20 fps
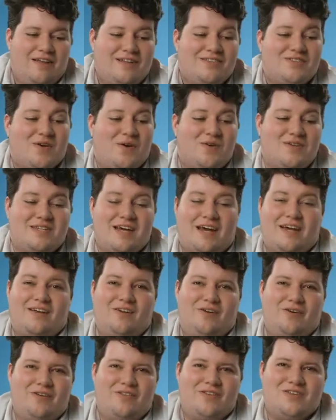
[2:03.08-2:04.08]
let's go and take a
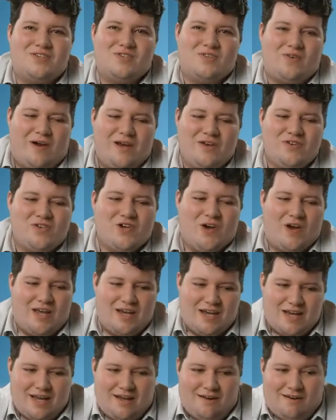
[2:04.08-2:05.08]
look at this screenshot
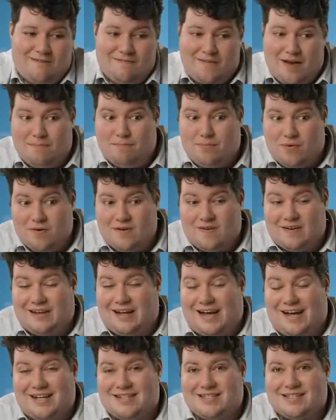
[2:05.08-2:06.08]
here of our book
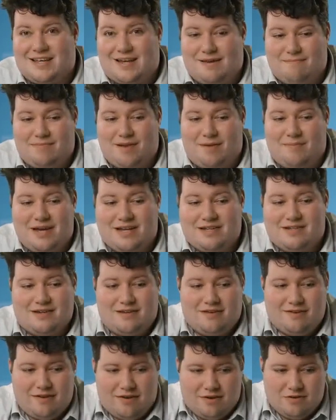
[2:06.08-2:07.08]
class
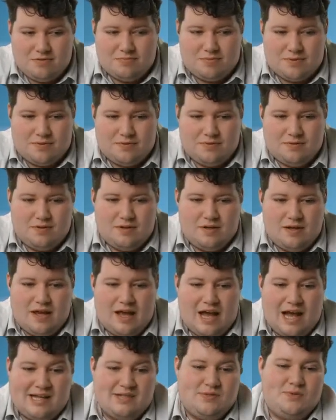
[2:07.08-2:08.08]
implementing codable.
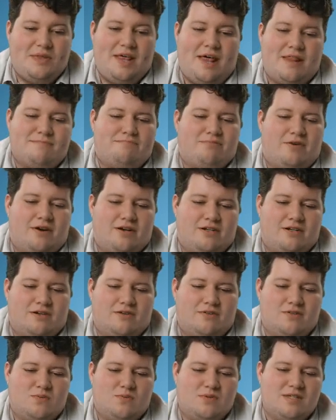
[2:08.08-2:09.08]
As with other
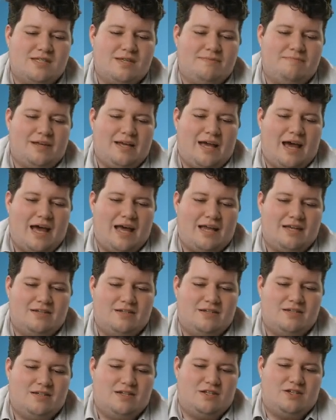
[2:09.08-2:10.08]
protocols, we simply had
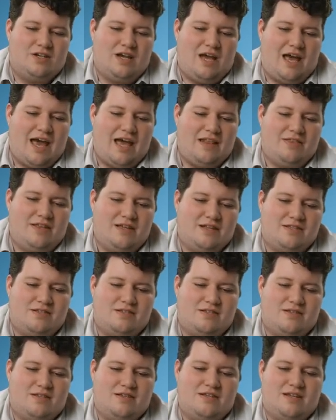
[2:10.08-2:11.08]
to add this
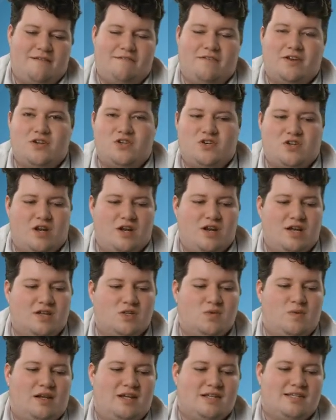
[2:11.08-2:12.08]
to the definition
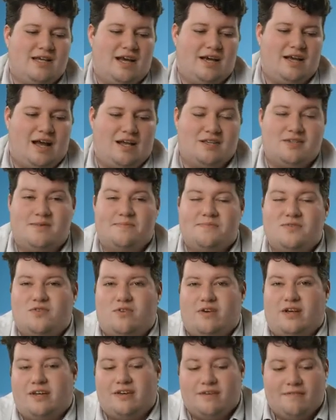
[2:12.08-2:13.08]
as well as our custom
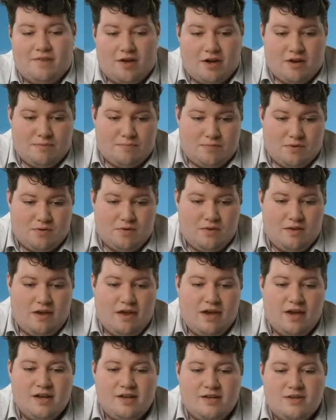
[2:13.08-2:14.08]
string convertible.
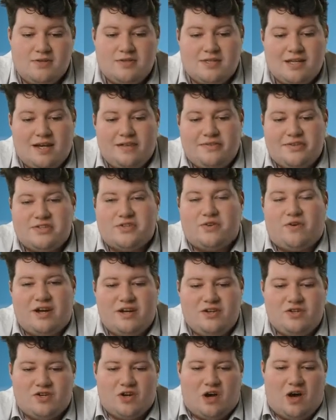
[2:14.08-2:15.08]
You'll see in the
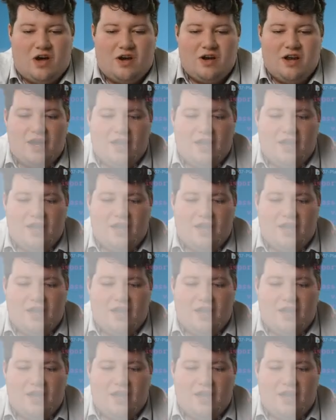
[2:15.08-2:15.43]
screenshot